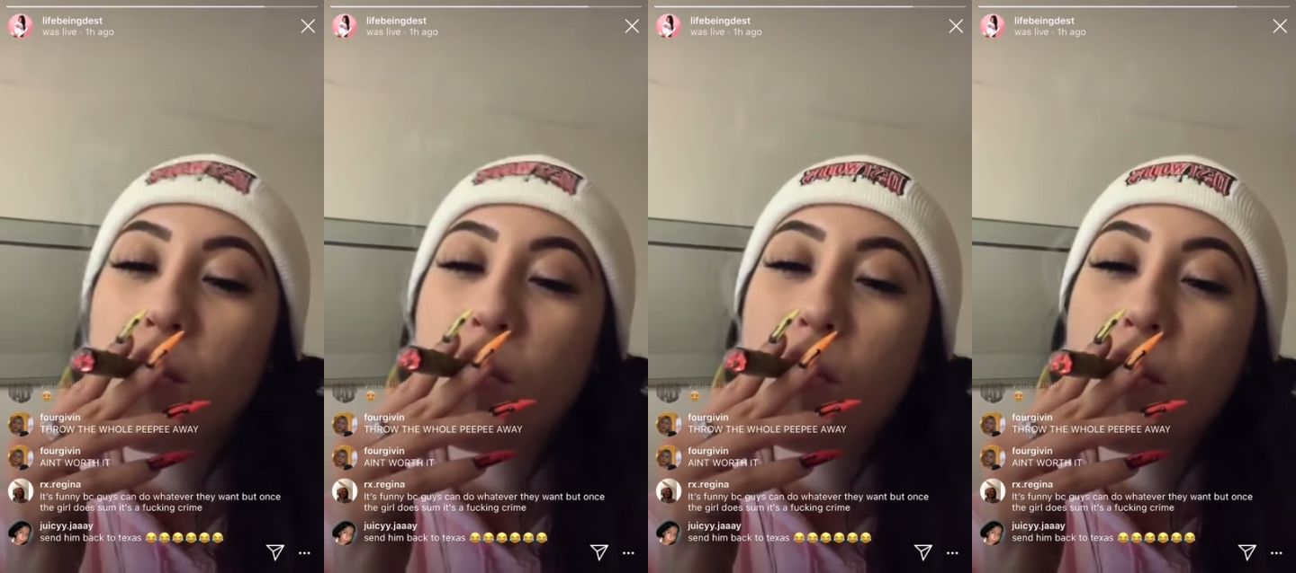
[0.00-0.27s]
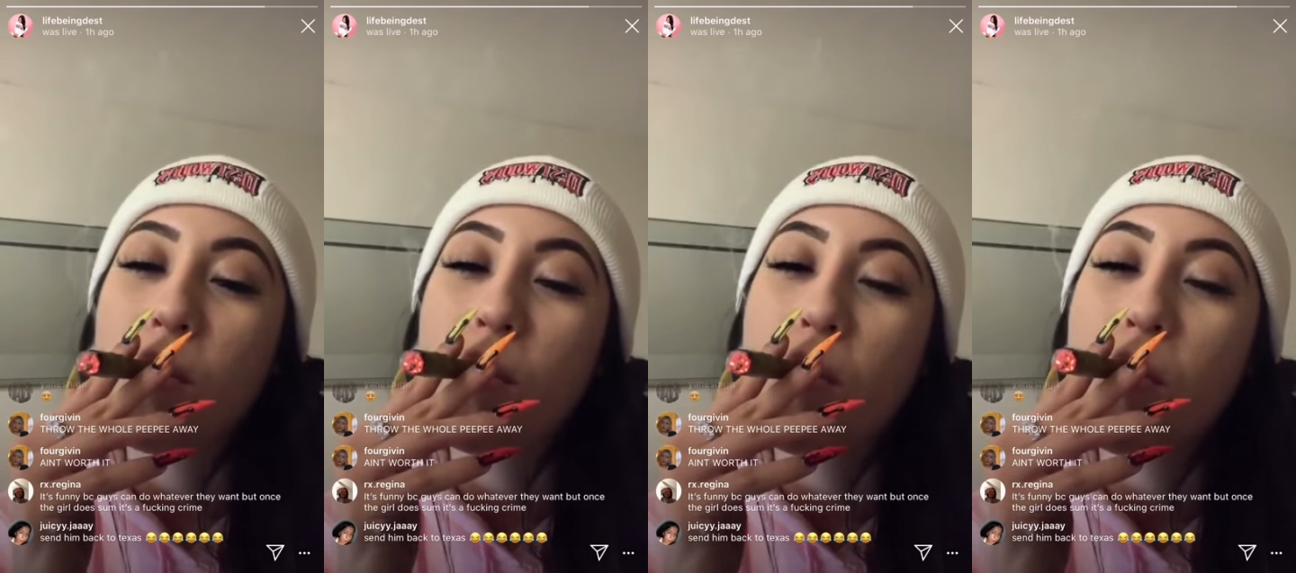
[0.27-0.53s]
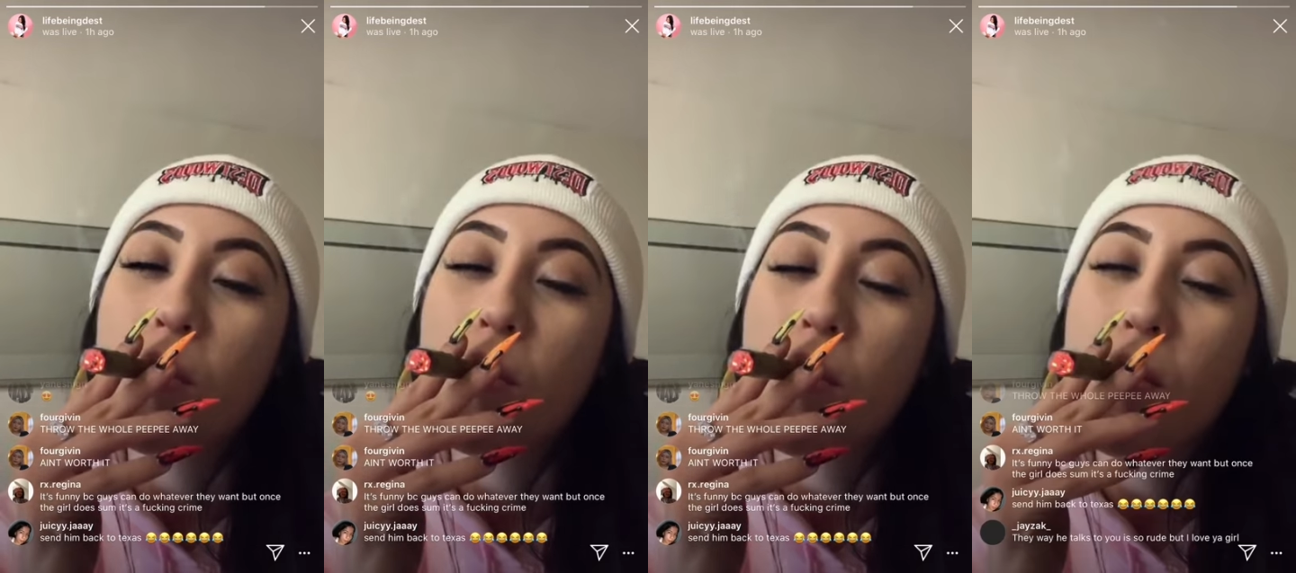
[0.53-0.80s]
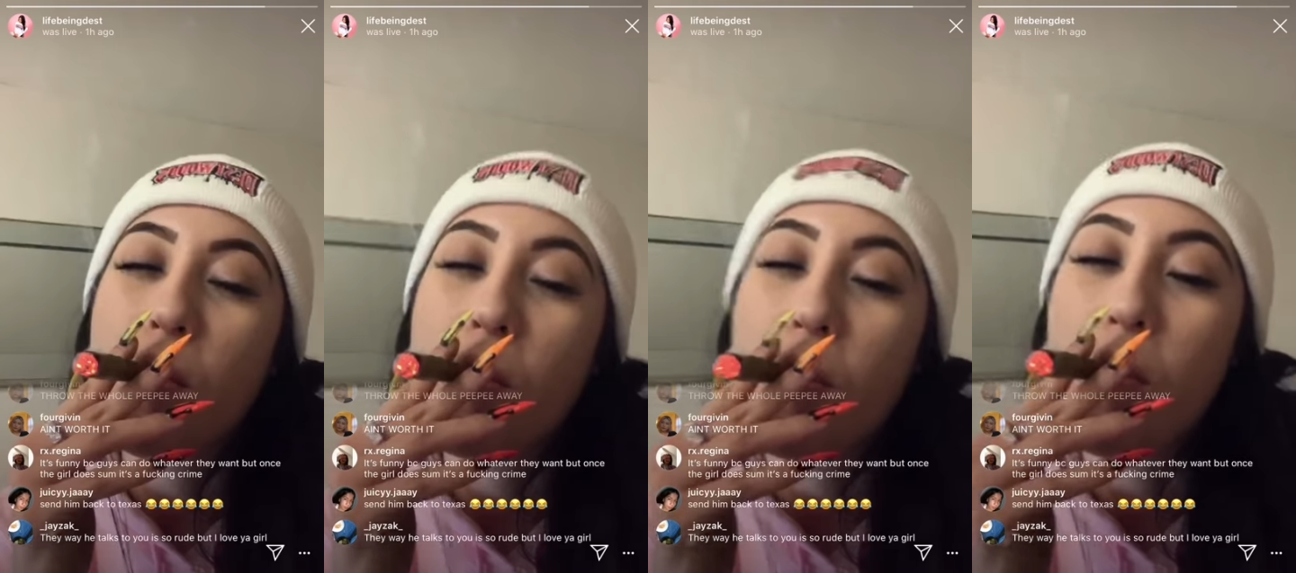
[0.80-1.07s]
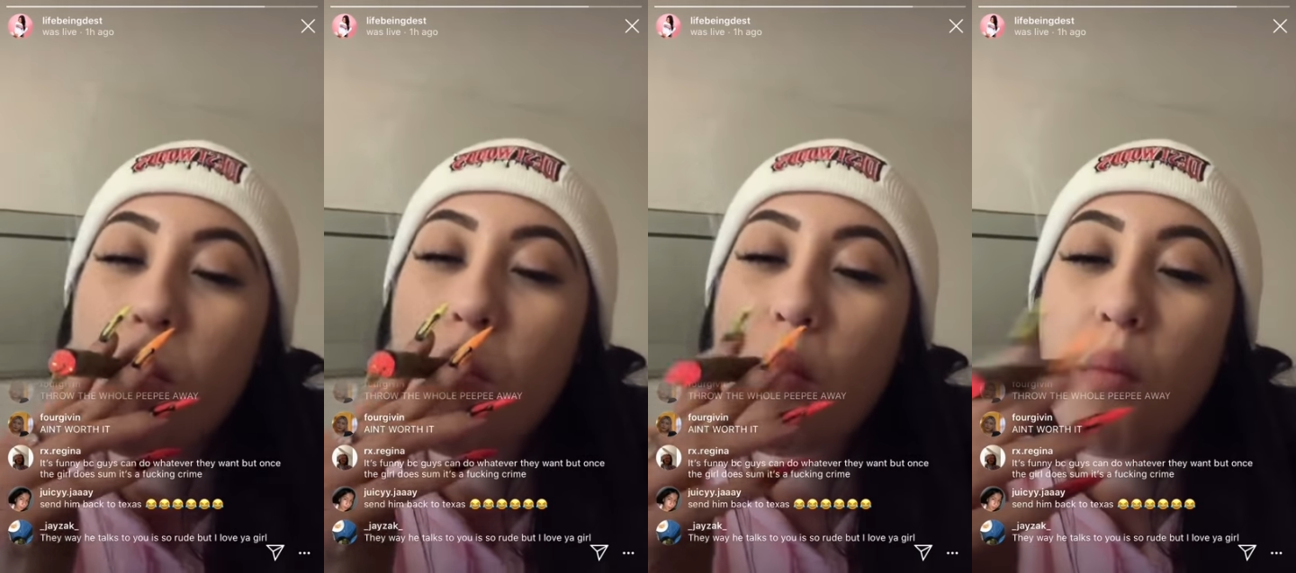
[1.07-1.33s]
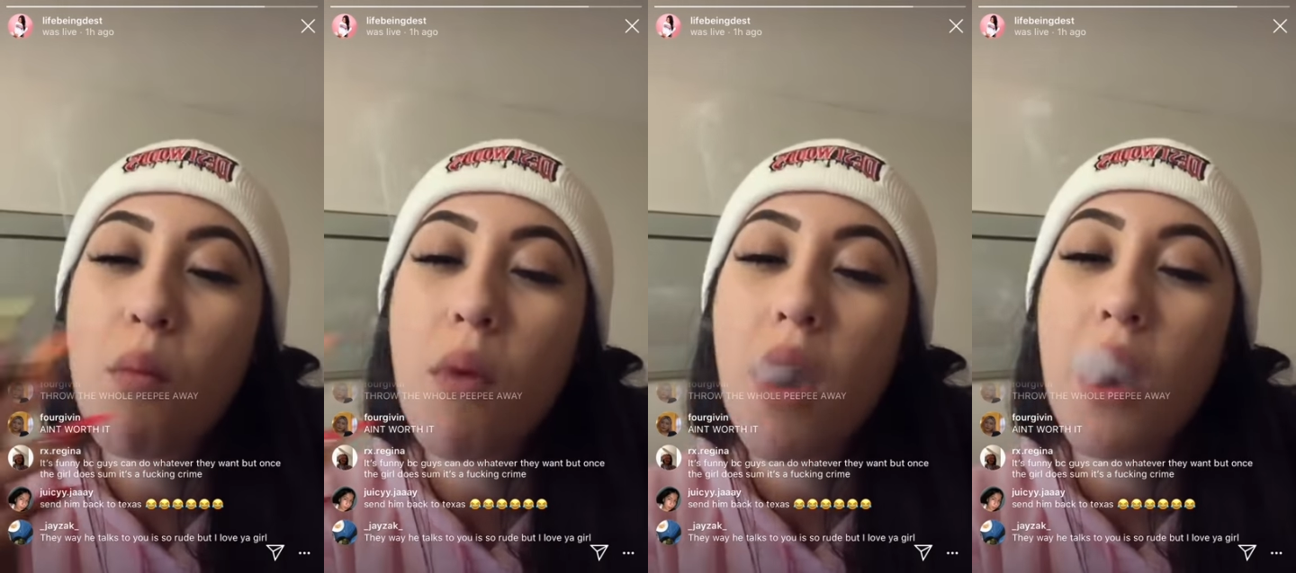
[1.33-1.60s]
Ever since that day
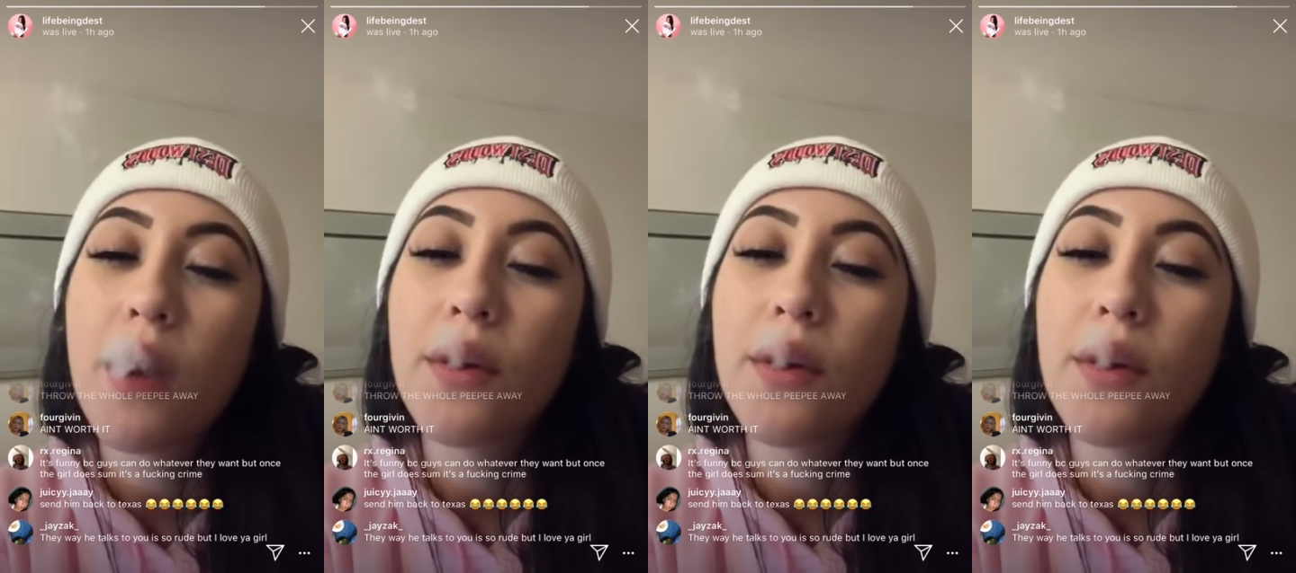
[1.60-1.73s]
I told